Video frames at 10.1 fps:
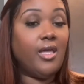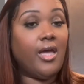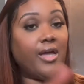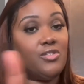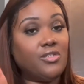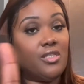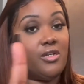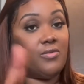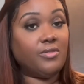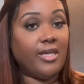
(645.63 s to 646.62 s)
I just
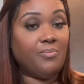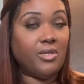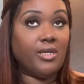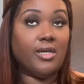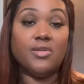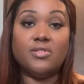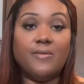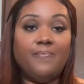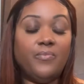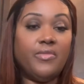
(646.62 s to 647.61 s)
learned that because
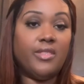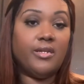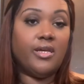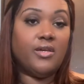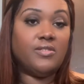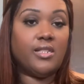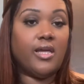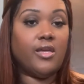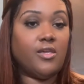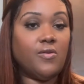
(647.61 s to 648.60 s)
the nail
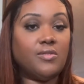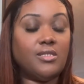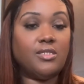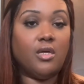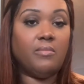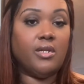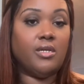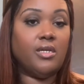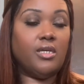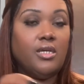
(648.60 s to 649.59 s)
salon uses so
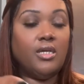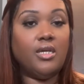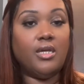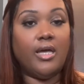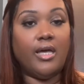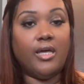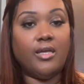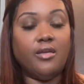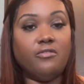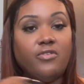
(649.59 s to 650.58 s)
many uh,
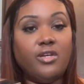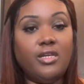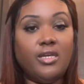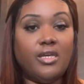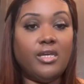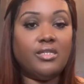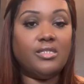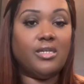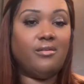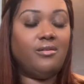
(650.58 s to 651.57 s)
ingredients
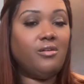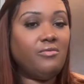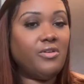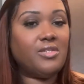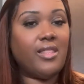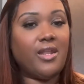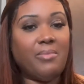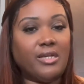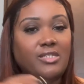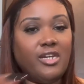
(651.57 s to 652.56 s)
and you know there's a lot of
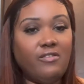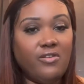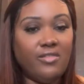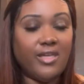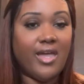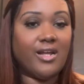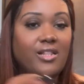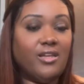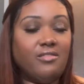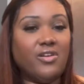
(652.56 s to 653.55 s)
bacteria. They got to
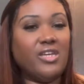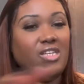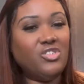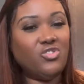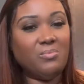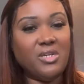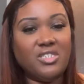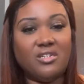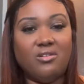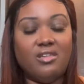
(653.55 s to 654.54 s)
clean their instruments
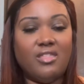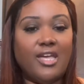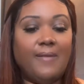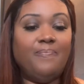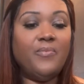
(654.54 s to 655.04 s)
and all that.